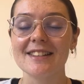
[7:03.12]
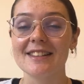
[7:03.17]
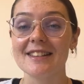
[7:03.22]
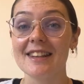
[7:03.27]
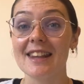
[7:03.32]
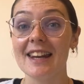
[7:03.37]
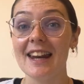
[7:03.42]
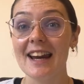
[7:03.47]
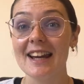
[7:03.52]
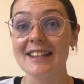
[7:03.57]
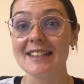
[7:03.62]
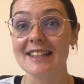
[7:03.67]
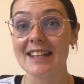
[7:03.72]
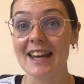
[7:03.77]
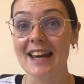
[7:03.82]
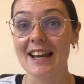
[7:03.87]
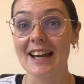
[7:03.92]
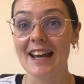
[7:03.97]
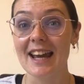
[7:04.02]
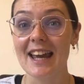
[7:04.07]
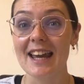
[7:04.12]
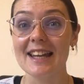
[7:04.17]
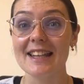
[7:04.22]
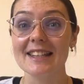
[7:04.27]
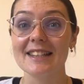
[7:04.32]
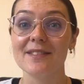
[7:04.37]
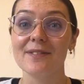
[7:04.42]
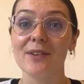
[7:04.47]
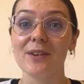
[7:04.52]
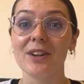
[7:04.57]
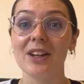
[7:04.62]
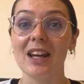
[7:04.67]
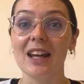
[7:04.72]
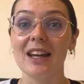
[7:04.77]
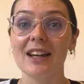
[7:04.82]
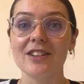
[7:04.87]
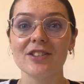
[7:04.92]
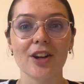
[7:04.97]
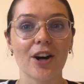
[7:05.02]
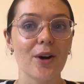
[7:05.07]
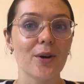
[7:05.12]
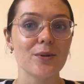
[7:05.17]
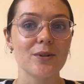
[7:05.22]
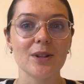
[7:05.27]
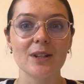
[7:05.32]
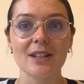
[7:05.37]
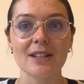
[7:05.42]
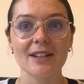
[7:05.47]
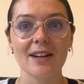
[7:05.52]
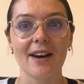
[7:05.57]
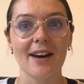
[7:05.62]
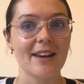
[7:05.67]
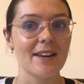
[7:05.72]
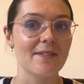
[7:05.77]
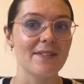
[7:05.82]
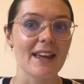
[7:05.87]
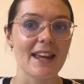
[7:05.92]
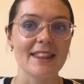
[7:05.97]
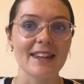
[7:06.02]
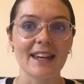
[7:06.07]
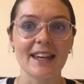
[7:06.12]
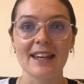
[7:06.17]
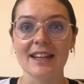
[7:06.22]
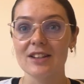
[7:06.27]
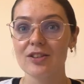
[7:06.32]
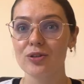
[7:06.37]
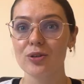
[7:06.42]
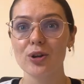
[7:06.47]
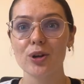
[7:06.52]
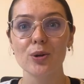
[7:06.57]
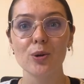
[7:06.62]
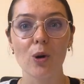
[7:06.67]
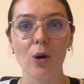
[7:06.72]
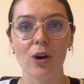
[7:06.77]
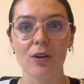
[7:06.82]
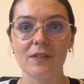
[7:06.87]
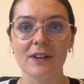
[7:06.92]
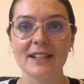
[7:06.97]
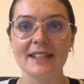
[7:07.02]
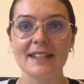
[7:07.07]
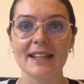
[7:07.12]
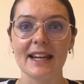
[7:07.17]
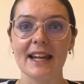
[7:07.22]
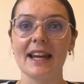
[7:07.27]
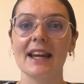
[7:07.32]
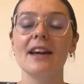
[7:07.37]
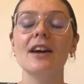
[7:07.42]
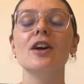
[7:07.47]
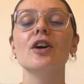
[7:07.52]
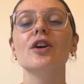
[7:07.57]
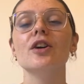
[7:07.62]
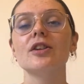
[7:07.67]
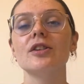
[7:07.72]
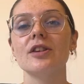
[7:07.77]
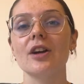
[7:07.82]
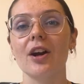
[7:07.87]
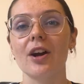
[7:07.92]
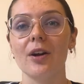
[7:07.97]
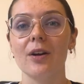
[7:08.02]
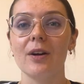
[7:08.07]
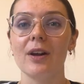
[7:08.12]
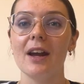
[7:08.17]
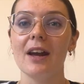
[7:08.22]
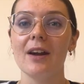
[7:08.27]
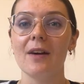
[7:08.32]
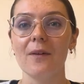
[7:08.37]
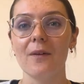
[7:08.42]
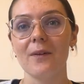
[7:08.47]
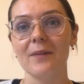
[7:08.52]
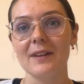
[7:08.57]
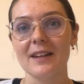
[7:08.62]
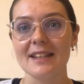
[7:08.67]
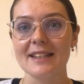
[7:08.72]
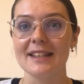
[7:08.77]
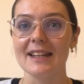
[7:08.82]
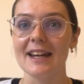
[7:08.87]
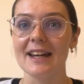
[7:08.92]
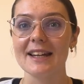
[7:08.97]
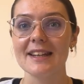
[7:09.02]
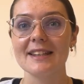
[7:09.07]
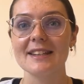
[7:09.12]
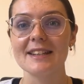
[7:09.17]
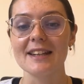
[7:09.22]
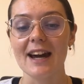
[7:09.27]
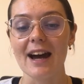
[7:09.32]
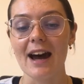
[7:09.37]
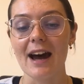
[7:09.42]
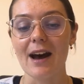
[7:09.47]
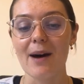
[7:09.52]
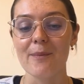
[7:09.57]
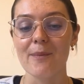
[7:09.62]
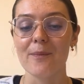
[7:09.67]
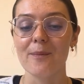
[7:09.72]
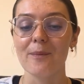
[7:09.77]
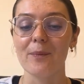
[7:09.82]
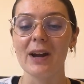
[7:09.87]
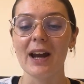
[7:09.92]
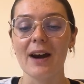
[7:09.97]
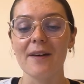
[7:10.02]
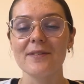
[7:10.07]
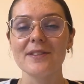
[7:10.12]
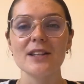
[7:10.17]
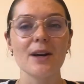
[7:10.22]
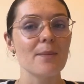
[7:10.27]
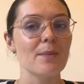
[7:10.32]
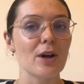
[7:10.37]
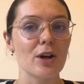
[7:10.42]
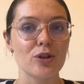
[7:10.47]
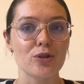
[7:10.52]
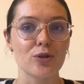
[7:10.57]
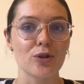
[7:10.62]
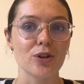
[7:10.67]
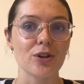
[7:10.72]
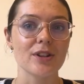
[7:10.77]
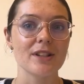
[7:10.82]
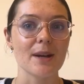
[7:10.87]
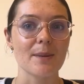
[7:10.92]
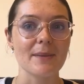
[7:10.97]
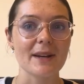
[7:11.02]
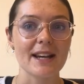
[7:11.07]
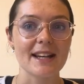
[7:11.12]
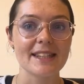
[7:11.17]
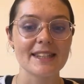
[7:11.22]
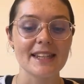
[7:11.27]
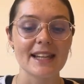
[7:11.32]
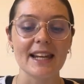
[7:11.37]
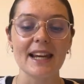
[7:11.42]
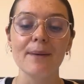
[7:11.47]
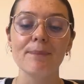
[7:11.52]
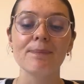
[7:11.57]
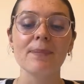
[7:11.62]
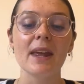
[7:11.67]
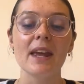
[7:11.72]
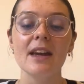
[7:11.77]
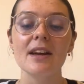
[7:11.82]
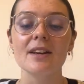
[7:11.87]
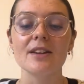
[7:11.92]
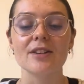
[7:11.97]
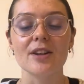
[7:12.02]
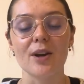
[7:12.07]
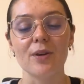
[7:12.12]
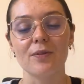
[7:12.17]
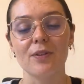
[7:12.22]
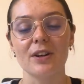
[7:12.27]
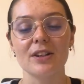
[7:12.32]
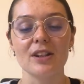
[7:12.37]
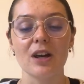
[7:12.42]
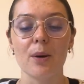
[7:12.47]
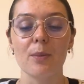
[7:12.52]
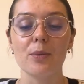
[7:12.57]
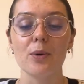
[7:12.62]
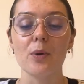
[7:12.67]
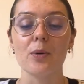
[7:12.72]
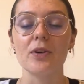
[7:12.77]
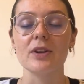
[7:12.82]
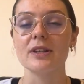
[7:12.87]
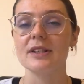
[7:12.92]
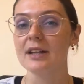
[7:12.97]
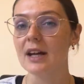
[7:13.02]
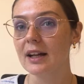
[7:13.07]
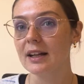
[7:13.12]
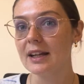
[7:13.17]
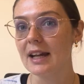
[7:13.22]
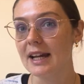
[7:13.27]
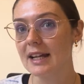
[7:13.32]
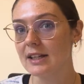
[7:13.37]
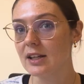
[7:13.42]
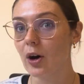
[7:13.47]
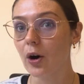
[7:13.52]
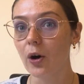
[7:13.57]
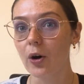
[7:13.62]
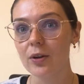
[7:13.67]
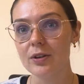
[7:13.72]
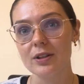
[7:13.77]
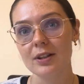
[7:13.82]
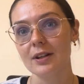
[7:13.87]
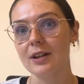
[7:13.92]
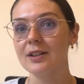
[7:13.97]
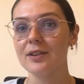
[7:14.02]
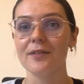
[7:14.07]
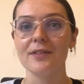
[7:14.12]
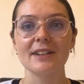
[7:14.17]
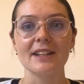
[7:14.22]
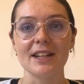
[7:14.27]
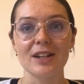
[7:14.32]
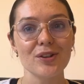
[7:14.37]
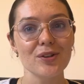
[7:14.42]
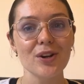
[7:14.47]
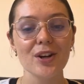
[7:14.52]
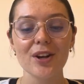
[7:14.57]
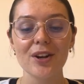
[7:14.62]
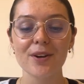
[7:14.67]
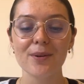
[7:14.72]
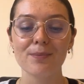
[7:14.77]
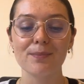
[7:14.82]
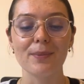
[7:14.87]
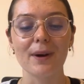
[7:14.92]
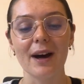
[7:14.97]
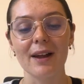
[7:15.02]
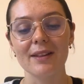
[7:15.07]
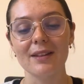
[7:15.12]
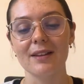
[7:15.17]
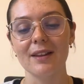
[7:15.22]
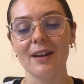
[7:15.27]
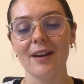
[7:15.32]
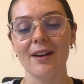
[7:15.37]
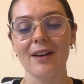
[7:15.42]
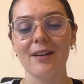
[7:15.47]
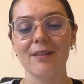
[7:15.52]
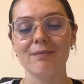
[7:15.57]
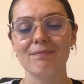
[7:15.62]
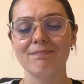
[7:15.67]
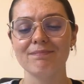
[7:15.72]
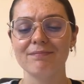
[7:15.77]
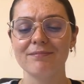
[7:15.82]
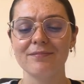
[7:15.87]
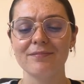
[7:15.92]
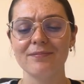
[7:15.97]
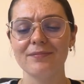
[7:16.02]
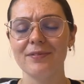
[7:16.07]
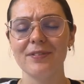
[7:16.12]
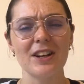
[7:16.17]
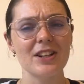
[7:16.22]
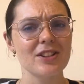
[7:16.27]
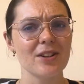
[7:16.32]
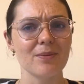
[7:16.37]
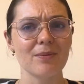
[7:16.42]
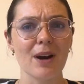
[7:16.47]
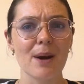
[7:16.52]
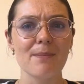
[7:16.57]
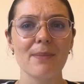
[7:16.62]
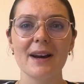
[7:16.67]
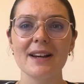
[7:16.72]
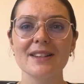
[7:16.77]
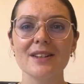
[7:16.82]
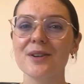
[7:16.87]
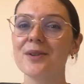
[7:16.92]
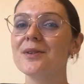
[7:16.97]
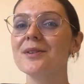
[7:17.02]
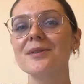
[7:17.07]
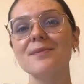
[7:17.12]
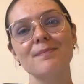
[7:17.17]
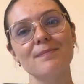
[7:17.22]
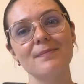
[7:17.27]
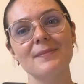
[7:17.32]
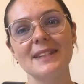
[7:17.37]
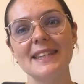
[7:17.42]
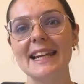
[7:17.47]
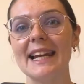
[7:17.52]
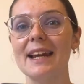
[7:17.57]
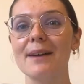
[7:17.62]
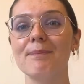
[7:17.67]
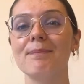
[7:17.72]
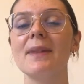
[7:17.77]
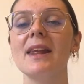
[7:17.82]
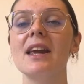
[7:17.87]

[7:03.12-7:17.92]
the next thing is for the child to decide if they think it's true or if it's silly. So on this list, we have some that are true and some that are silly. So for example, the sun is hot is obviously true, but the fish can ride bicycles, silly.